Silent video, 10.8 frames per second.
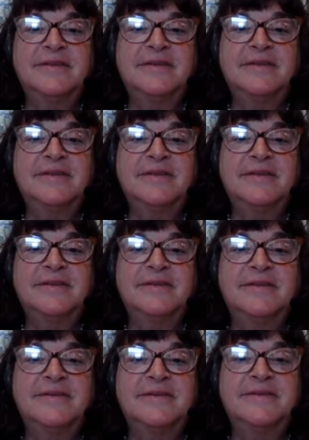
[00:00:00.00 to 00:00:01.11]

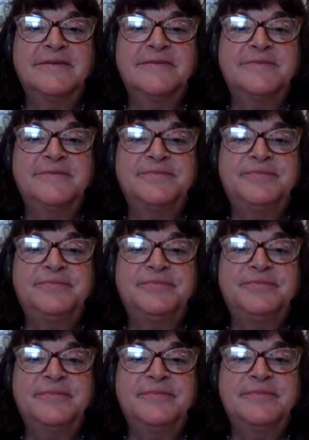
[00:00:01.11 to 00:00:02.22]

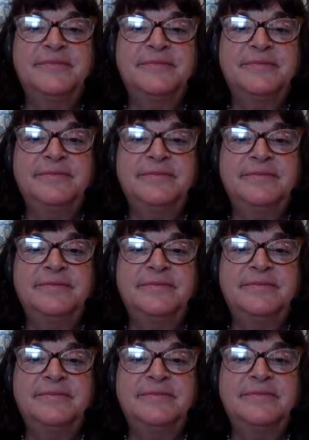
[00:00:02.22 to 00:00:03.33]

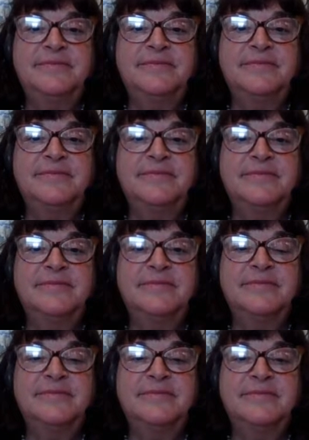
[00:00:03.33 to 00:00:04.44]

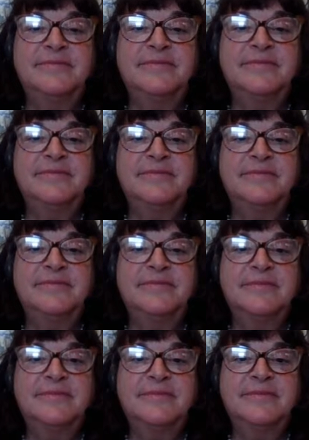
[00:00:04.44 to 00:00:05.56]

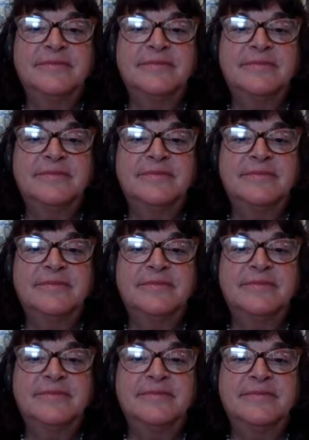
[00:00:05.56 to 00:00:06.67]

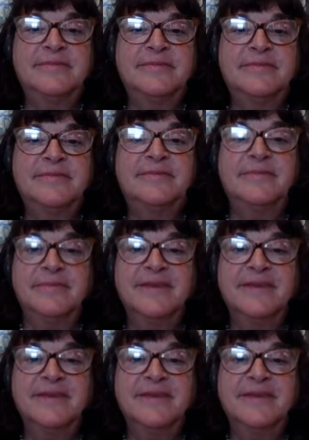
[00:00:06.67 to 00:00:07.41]
No words are spoken by the person on screen.